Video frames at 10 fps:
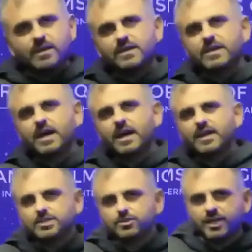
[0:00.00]
God
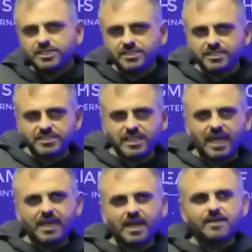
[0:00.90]
is gracious,
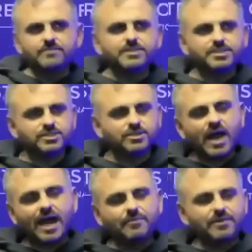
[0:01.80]
and I am just so
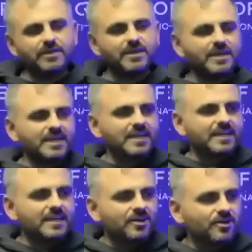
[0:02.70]
happy.
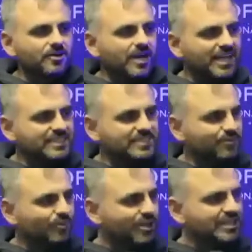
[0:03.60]
As
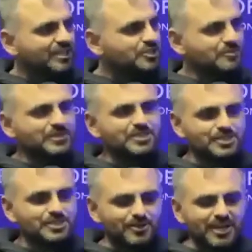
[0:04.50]
one, the literature ministry
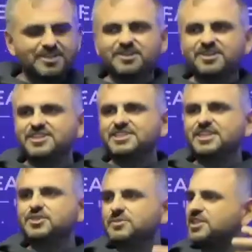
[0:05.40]
director, seeing so
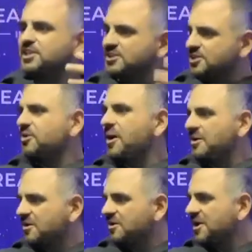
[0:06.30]
much literature go out
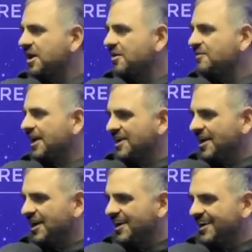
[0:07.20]
in our
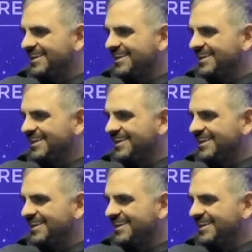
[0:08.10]
backyard.